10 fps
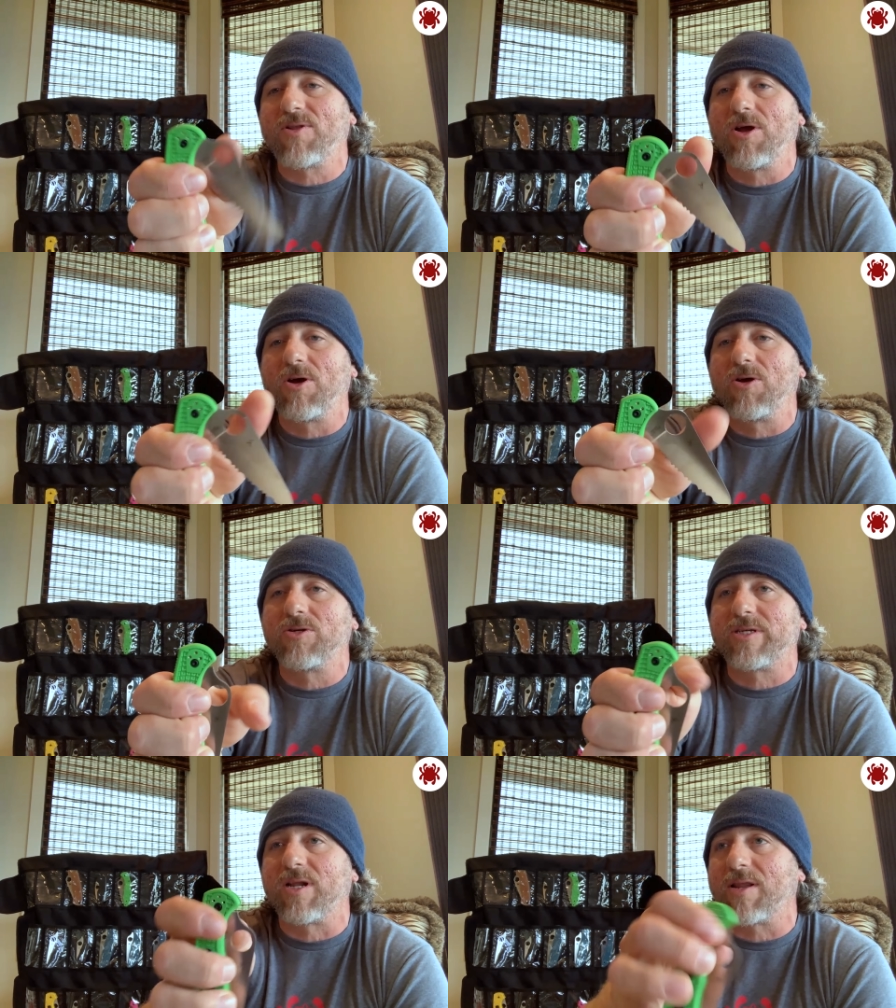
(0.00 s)

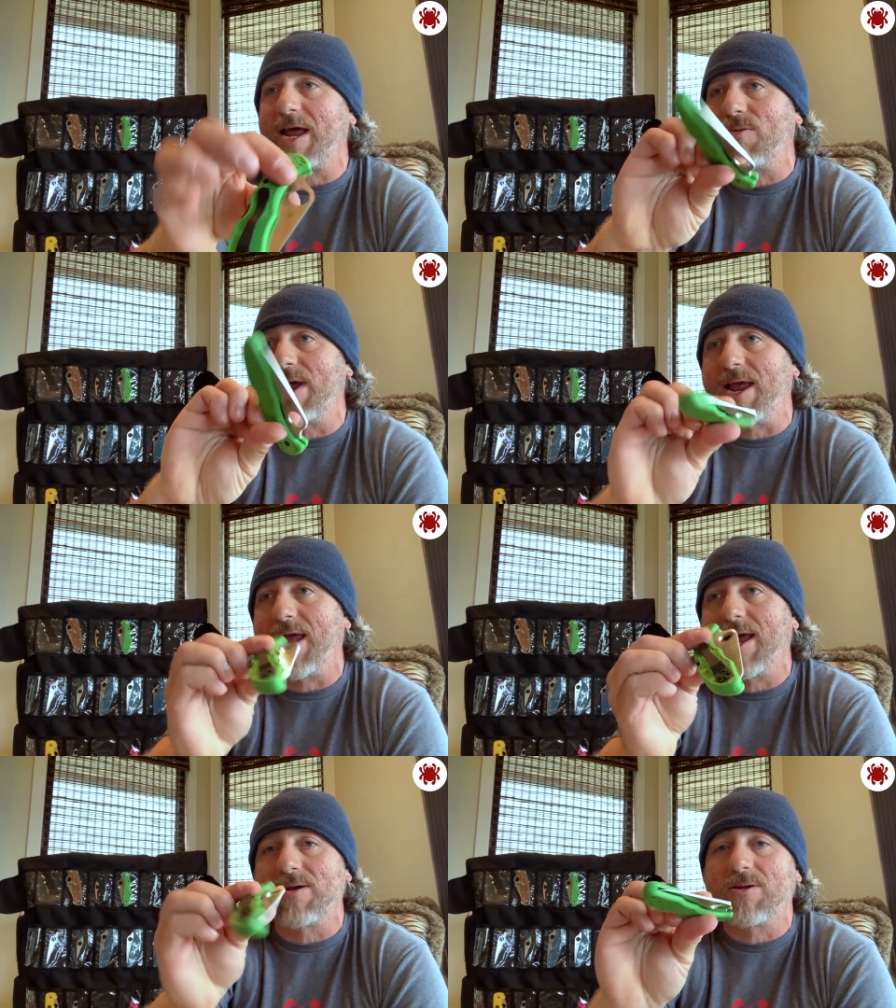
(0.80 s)
close and the lightweight
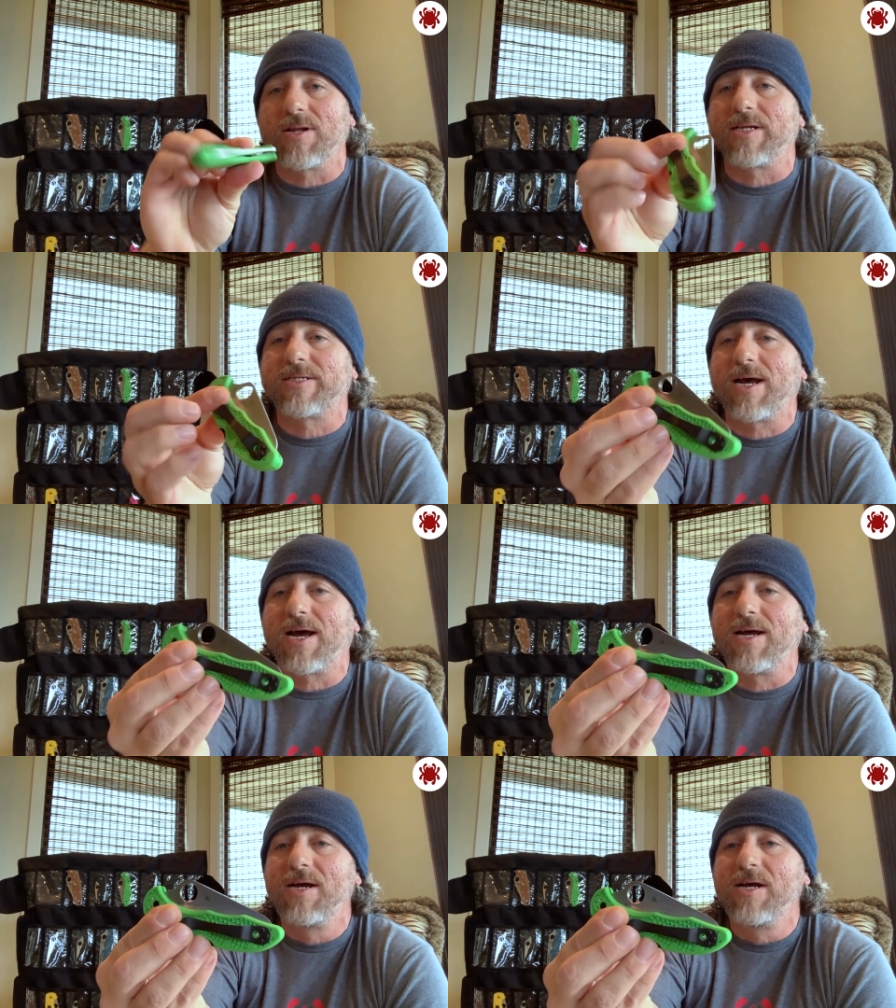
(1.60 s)
handle, it, uh,